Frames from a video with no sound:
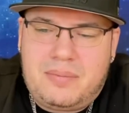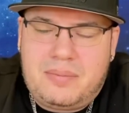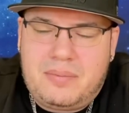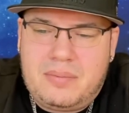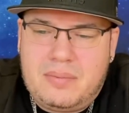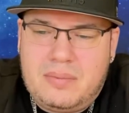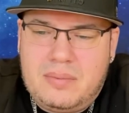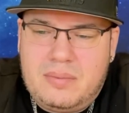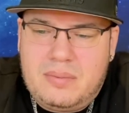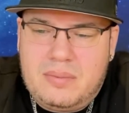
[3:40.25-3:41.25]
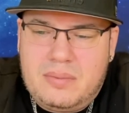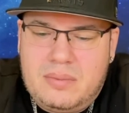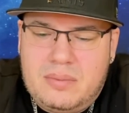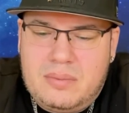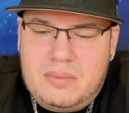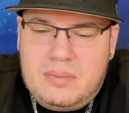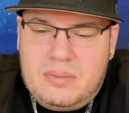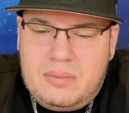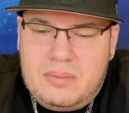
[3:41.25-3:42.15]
(no one is talking)